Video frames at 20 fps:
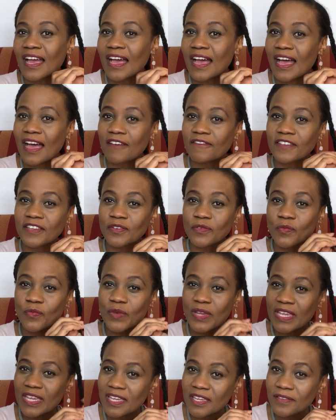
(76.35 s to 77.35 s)
having
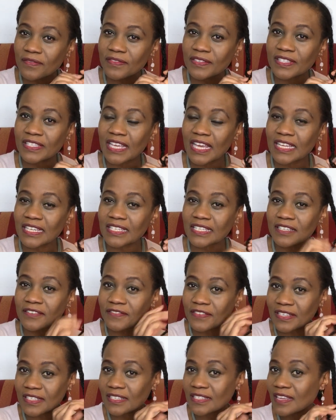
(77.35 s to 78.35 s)
weaves and
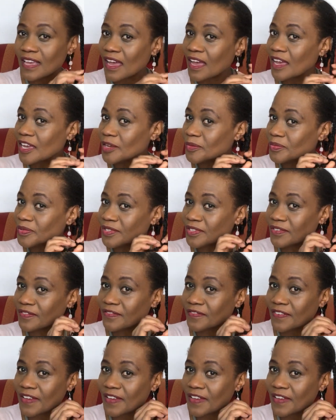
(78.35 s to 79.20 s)
different types of